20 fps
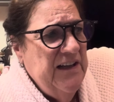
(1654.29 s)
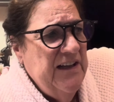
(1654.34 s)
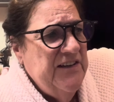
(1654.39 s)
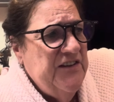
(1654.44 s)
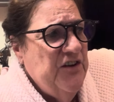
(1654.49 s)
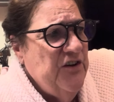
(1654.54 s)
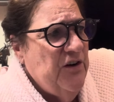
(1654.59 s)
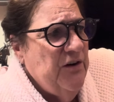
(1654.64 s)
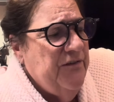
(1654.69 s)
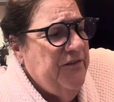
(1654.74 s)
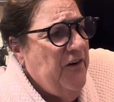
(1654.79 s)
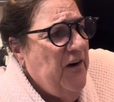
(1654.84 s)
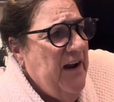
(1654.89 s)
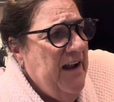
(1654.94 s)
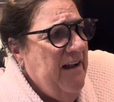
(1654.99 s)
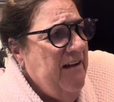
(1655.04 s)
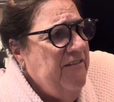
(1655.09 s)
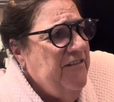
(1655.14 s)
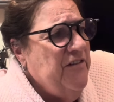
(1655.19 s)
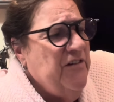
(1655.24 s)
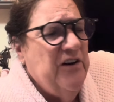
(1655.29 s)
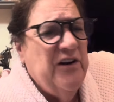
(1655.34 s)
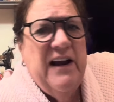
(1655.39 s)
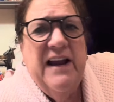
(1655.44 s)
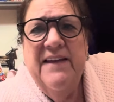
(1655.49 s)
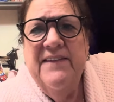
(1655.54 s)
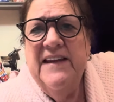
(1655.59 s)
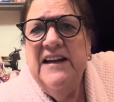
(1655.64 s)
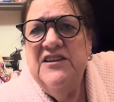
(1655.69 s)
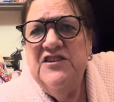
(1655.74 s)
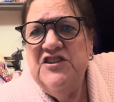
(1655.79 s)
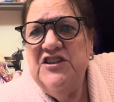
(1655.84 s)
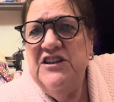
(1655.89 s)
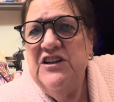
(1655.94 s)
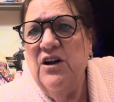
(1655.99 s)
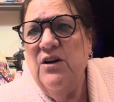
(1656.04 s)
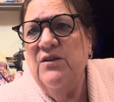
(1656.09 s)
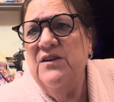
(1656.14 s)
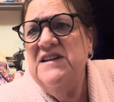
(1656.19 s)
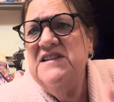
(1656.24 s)
Took her forever. And then she'd
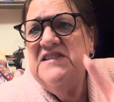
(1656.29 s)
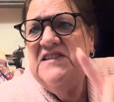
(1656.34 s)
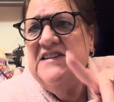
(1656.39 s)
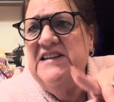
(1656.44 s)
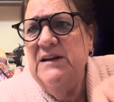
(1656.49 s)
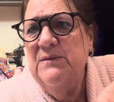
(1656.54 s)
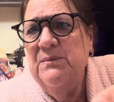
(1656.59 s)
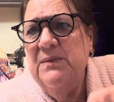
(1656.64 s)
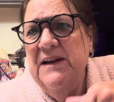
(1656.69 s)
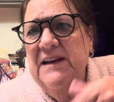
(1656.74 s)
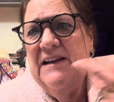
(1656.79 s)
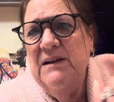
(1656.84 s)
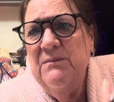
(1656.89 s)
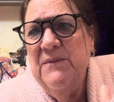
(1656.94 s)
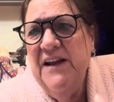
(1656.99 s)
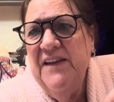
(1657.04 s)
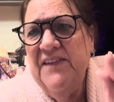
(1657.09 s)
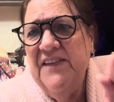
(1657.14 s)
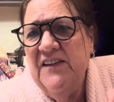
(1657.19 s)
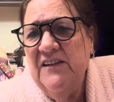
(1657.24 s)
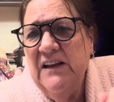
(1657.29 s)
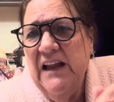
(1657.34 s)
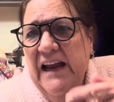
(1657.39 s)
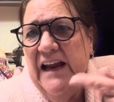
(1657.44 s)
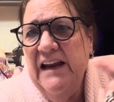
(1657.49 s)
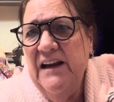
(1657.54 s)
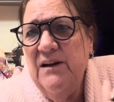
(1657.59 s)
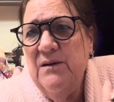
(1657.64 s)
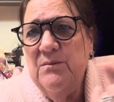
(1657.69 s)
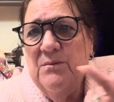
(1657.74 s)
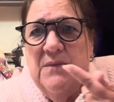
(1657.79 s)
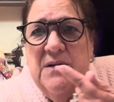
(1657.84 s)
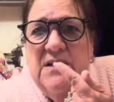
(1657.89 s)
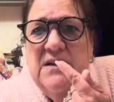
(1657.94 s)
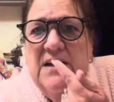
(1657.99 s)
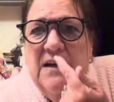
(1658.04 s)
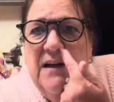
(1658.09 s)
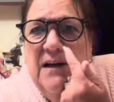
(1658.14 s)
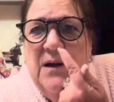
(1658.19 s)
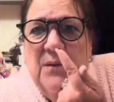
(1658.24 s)
always dip into mentholatum,
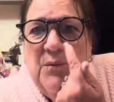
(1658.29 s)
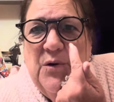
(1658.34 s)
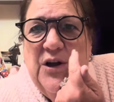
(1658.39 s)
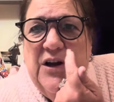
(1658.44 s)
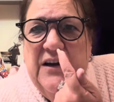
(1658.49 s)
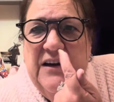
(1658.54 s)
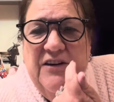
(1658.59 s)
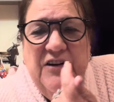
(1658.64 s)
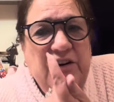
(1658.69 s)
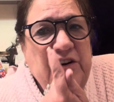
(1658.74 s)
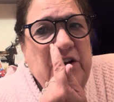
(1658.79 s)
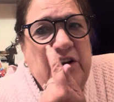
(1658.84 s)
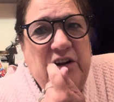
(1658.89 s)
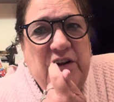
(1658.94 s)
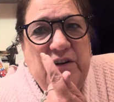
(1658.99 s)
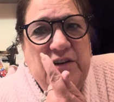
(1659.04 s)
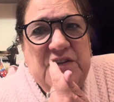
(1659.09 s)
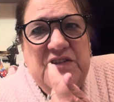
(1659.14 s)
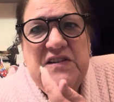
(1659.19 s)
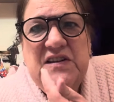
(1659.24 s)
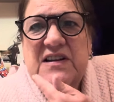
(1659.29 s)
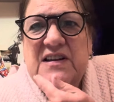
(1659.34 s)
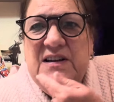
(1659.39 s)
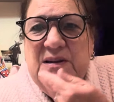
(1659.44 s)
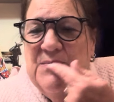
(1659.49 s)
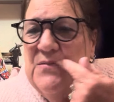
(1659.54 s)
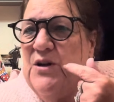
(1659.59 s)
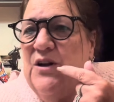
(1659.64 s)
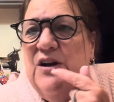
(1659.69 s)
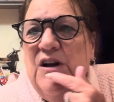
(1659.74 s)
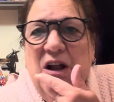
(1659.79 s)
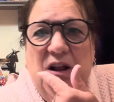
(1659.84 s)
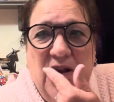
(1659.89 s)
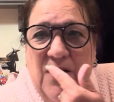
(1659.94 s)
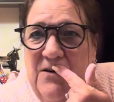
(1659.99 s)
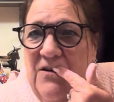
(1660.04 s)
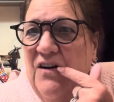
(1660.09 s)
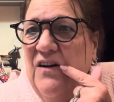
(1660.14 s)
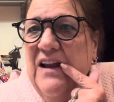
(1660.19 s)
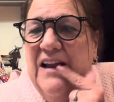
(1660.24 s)
put it in her nose, put it all
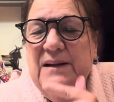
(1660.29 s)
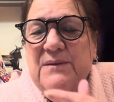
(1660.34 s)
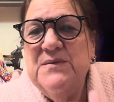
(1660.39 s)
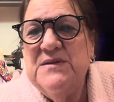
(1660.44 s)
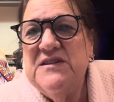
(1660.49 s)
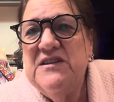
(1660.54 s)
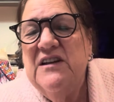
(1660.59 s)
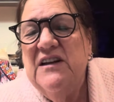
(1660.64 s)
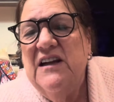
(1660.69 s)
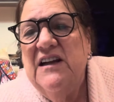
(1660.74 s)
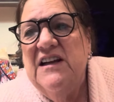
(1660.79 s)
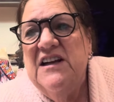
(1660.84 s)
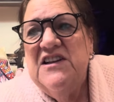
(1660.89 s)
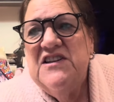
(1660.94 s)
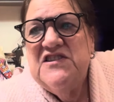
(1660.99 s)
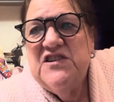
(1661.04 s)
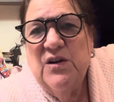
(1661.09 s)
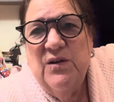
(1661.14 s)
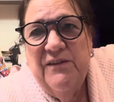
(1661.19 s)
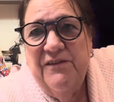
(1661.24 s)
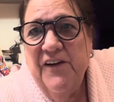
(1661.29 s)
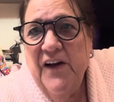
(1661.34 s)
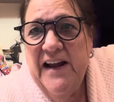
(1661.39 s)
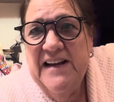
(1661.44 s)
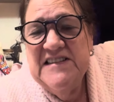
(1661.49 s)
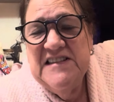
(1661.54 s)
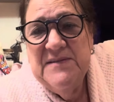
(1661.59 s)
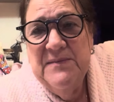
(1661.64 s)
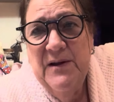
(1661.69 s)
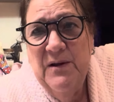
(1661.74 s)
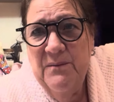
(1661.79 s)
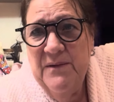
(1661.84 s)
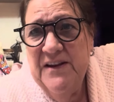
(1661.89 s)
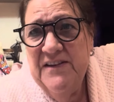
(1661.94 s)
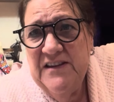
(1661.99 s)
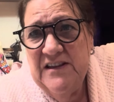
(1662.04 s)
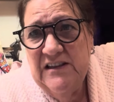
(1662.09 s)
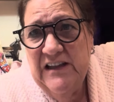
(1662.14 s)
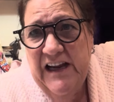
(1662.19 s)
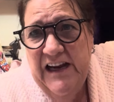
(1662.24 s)
on her lips. So if I smell
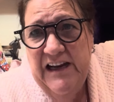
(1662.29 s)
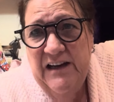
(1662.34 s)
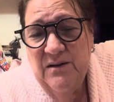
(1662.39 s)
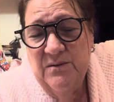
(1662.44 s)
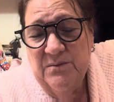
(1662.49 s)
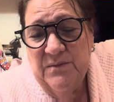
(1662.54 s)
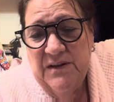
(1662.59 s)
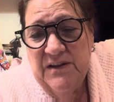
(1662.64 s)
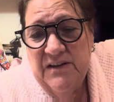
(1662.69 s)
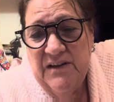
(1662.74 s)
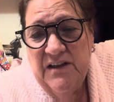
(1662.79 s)
mentholatum